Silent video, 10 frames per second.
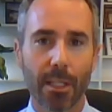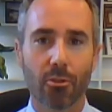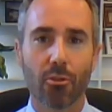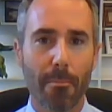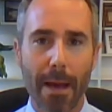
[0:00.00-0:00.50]
is
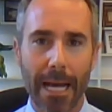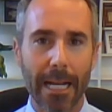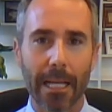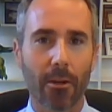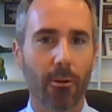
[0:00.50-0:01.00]

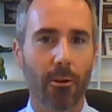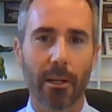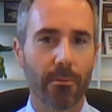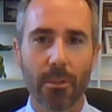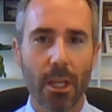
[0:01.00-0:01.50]
dramatic, or
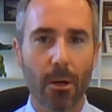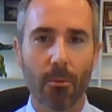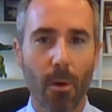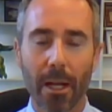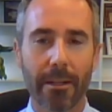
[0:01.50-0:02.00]
in you know
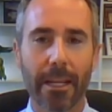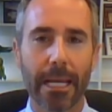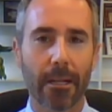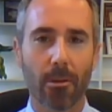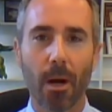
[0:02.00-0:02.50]
one
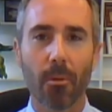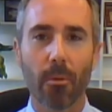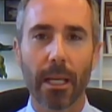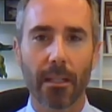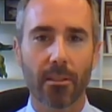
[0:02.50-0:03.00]
day or one
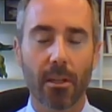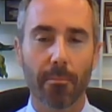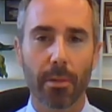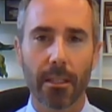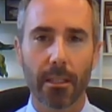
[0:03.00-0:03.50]
week
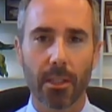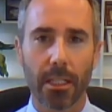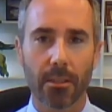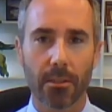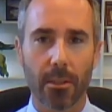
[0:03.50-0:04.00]
completely
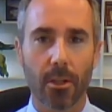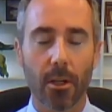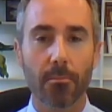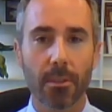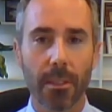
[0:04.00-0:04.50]
changes the terms.